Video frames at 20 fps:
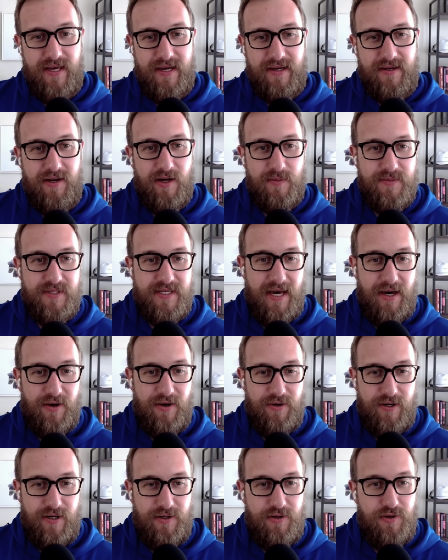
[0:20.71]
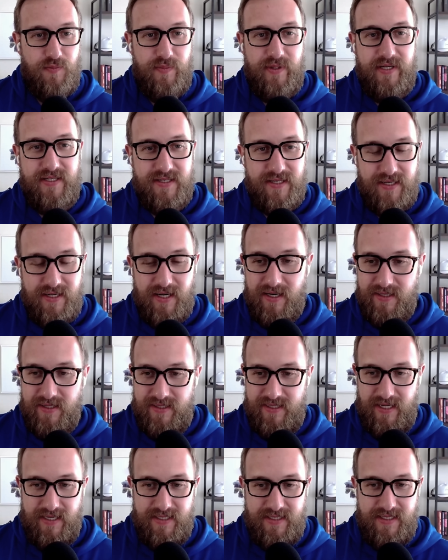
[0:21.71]
that comes out or a new piece of
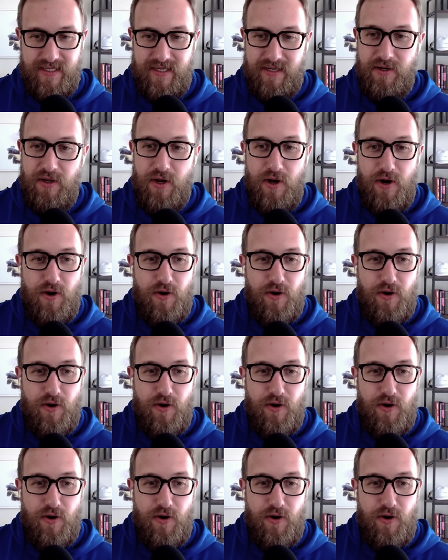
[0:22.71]
content, and it